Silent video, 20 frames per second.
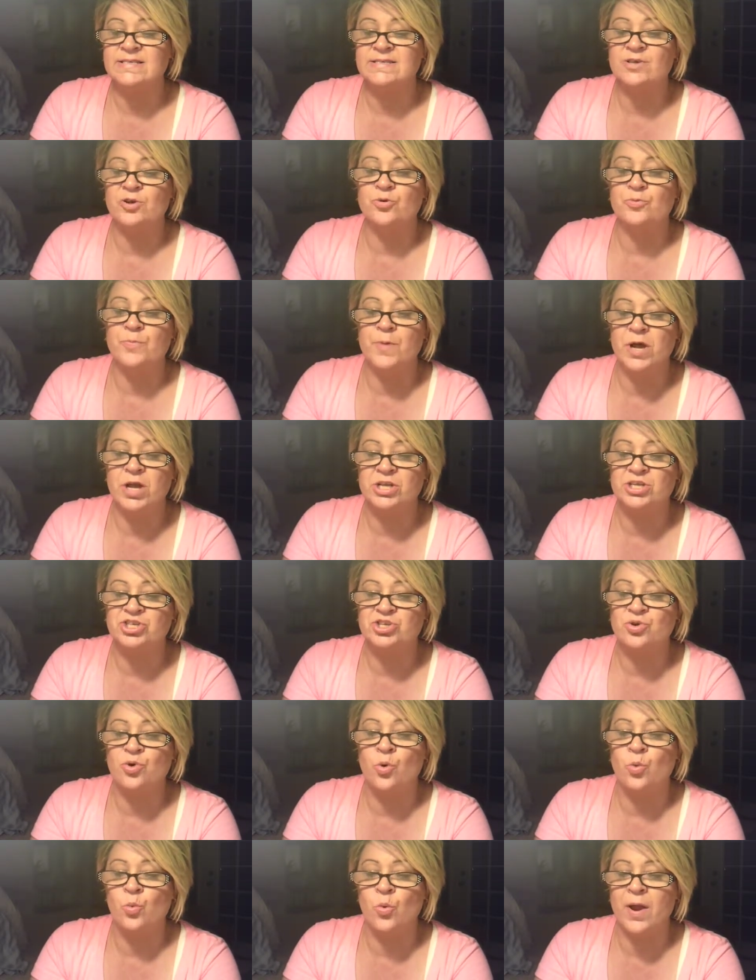so much
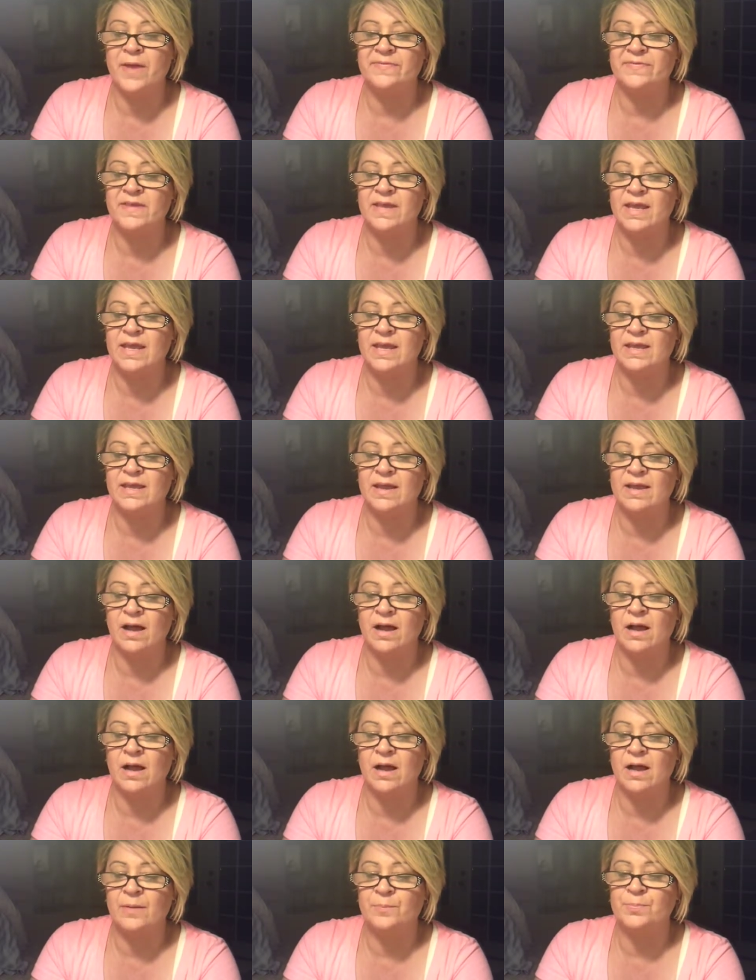when the
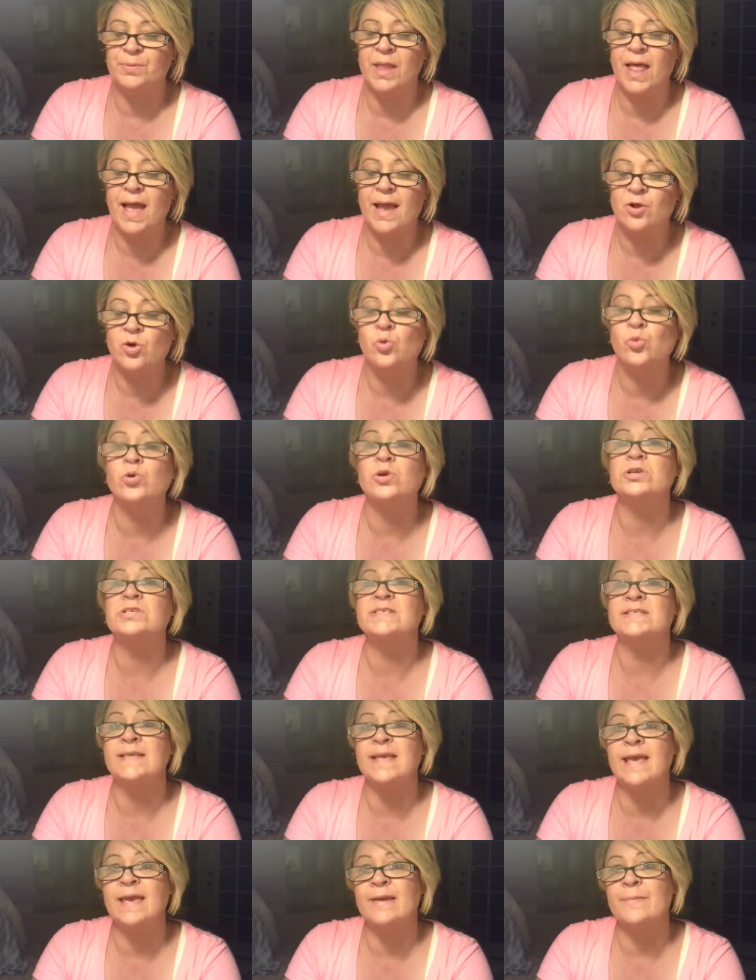black horse
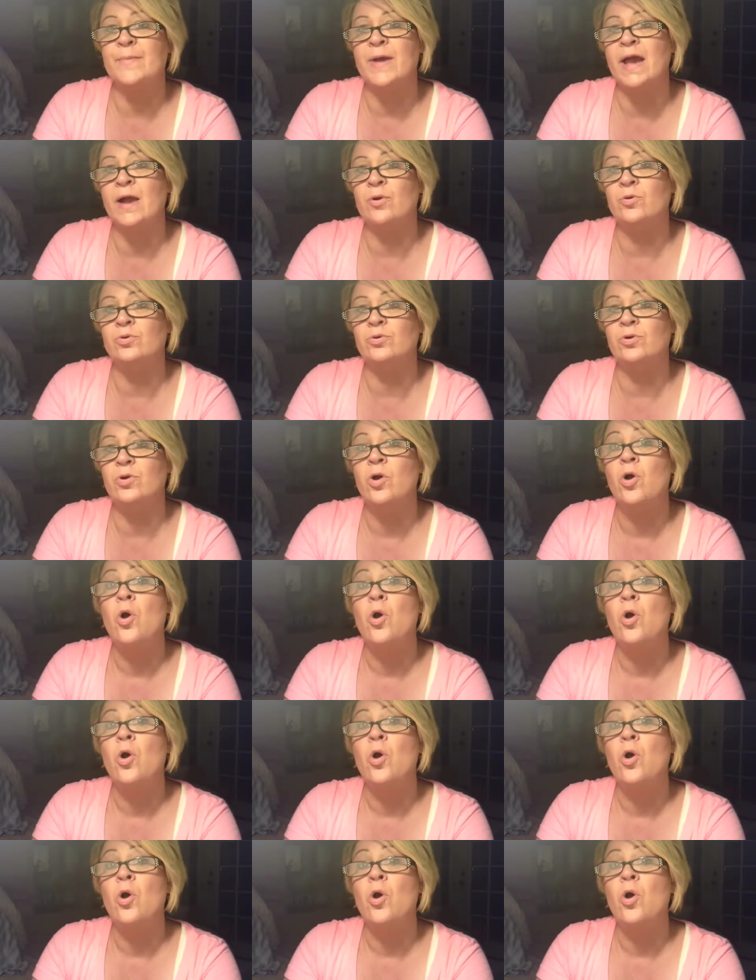came out,